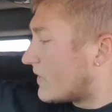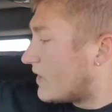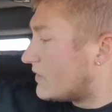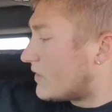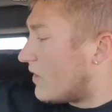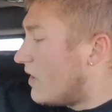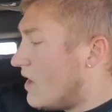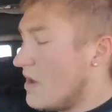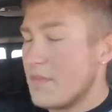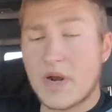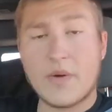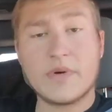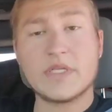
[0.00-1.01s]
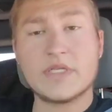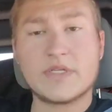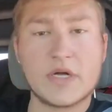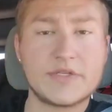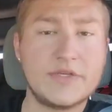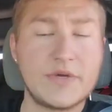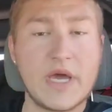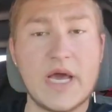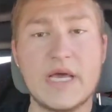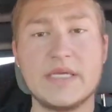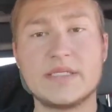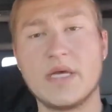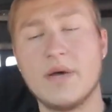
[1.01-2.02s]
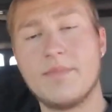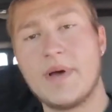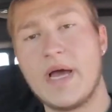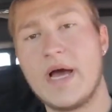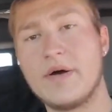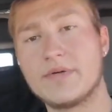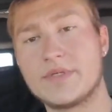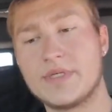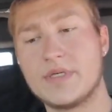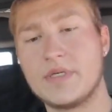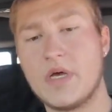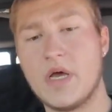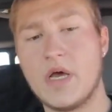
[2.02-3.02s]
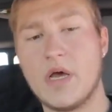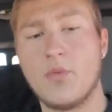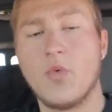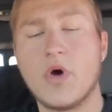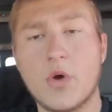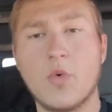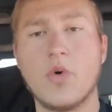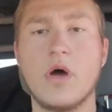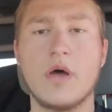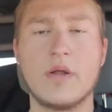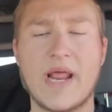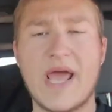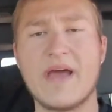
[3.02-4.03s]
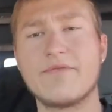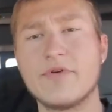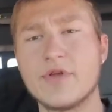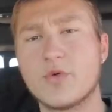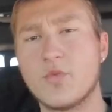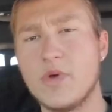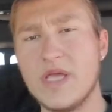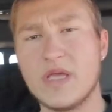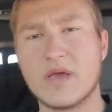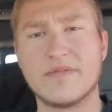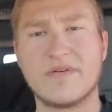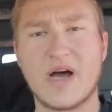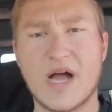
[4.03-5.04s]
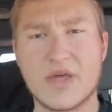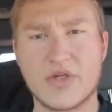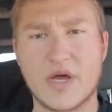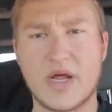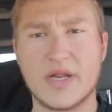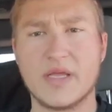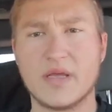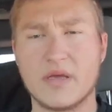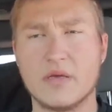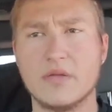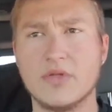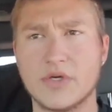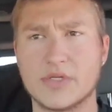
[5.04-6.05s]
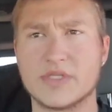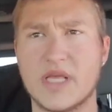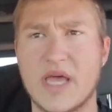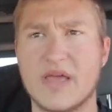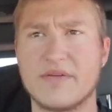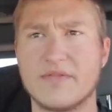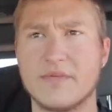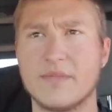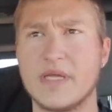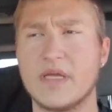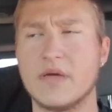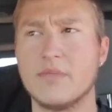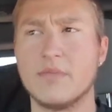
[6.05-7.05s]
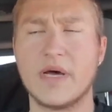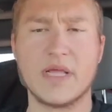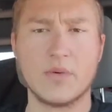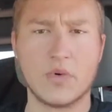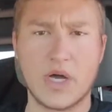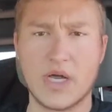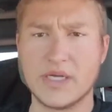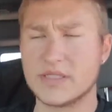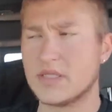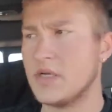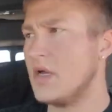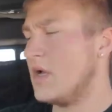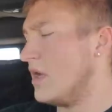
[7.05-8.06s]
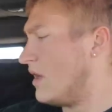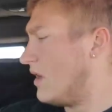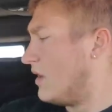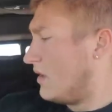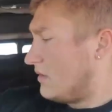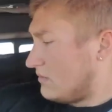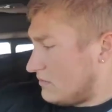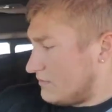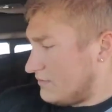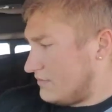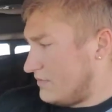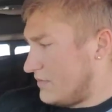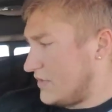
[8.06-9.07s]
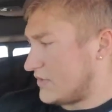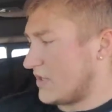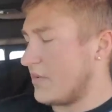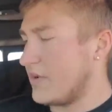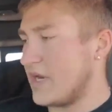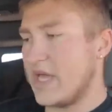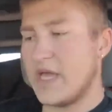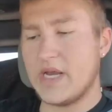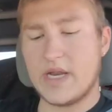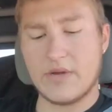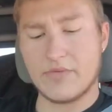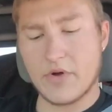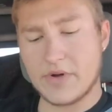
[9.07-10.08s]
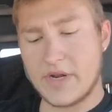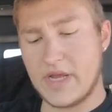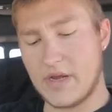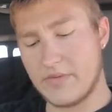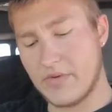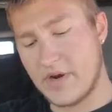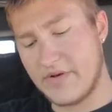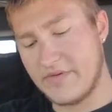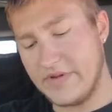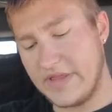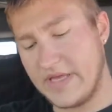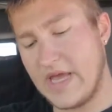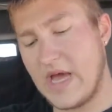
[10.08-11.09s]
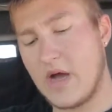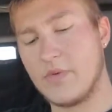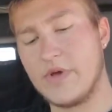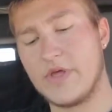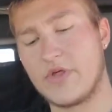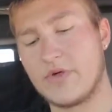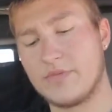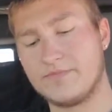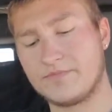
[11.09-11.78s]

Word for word: so, but I wanted to talk to you guys about um, what a, an average week of hot shotting looks like for me, money wise. So I went ahead and I wrote I wrote everything out, which